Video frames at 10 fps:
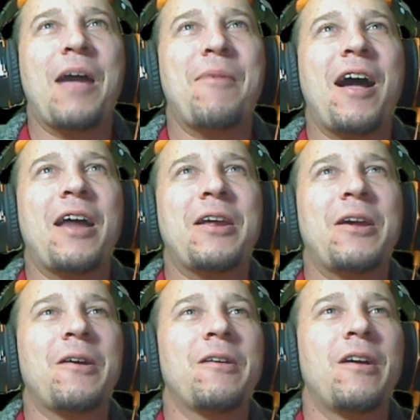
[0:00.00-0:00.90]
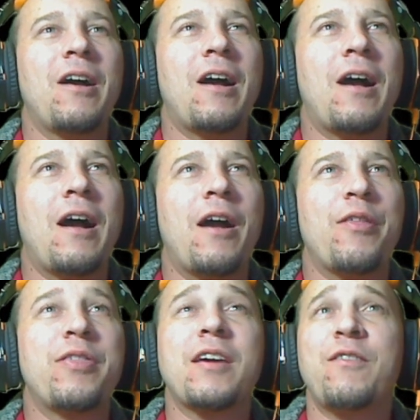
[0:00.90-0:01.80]
out of here.
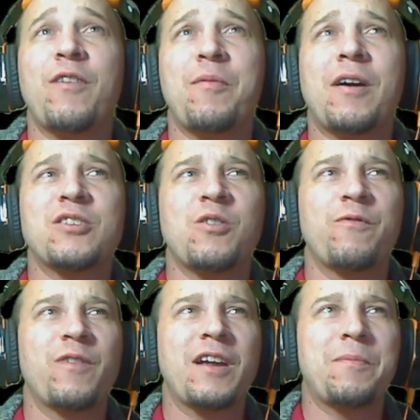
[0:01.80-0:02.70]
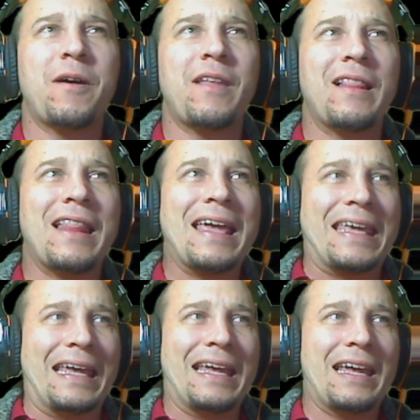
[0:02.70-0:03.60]
Thank you very much. Don't forget to pound that
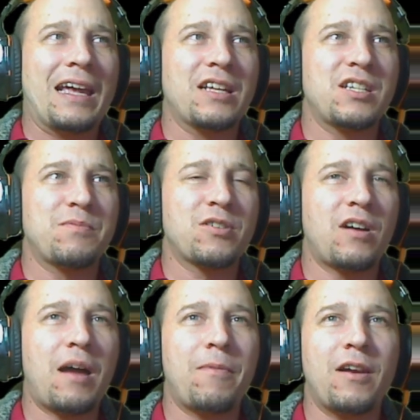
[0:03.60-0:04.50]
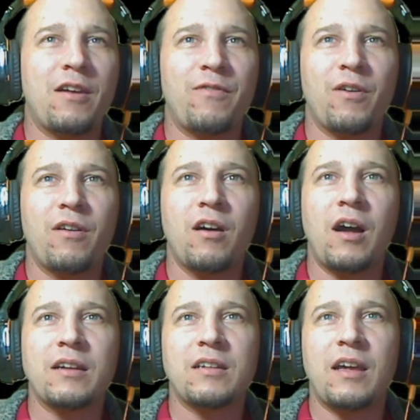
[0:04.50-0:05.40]
like and subscribe button if you're
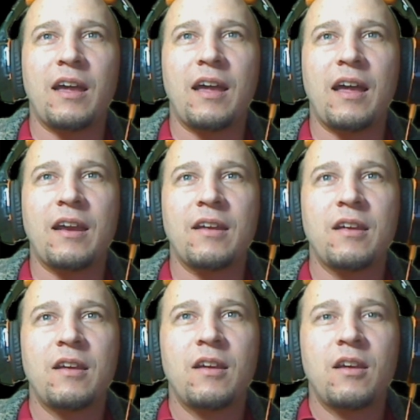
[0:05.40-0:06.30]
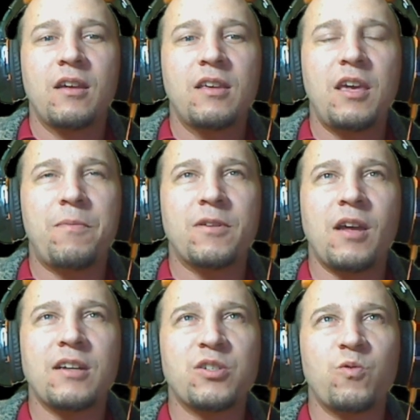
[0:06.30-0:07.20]
not. And keep in
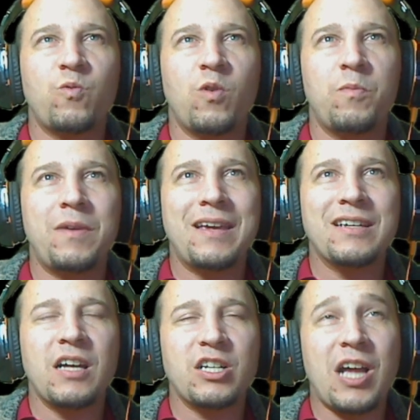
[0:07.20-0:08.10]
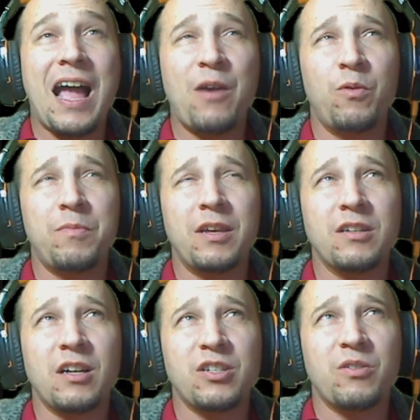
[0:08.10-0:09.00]
touch. We'll be in touch. I will be in
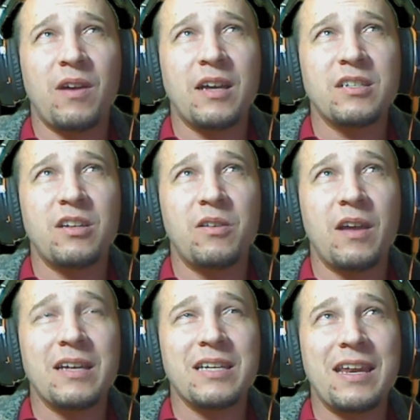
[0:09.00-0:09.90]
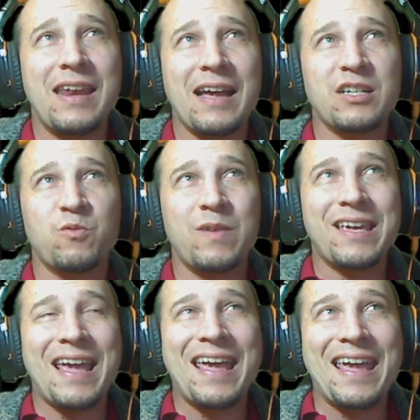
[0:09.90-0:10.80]
touch and harassing you guys next
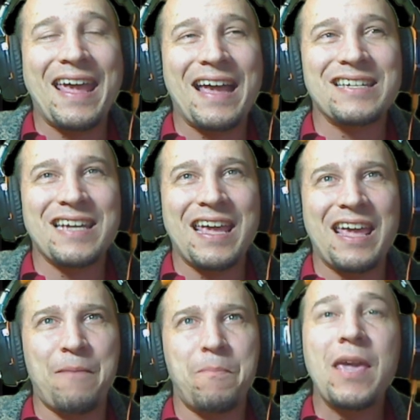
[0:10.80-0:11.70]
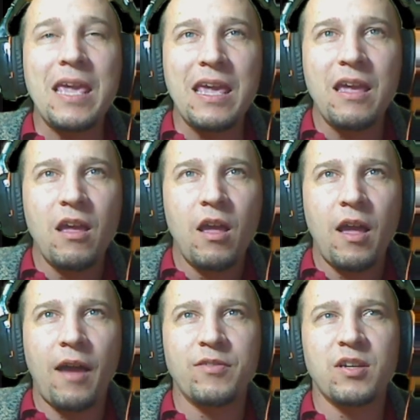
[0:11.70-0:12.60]
week ASAP.
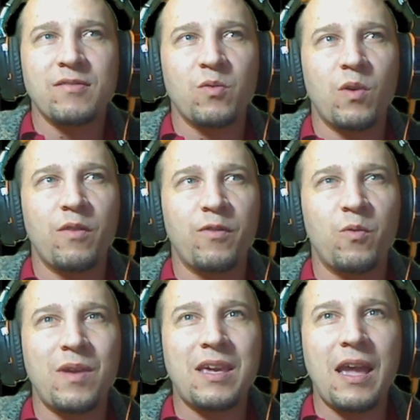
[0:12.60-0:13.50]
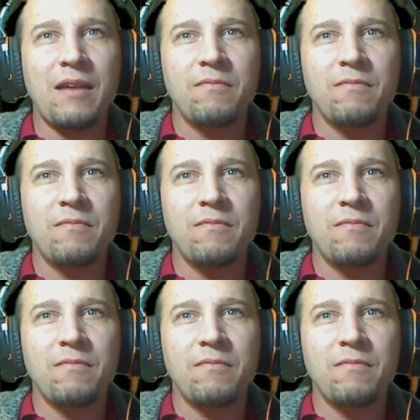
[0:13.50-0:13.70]
Have yourselves a wonderful weekend.